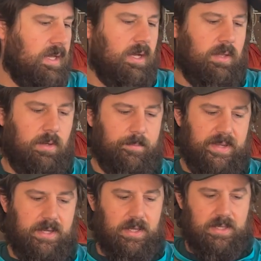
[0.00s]
a little
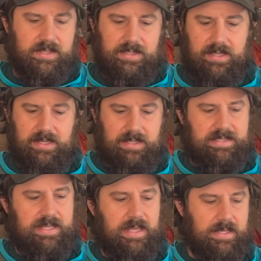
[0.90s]
bigger because it can
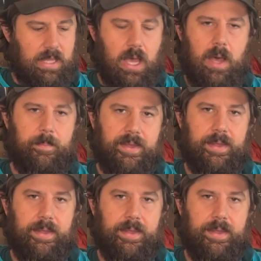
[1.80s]
extend up.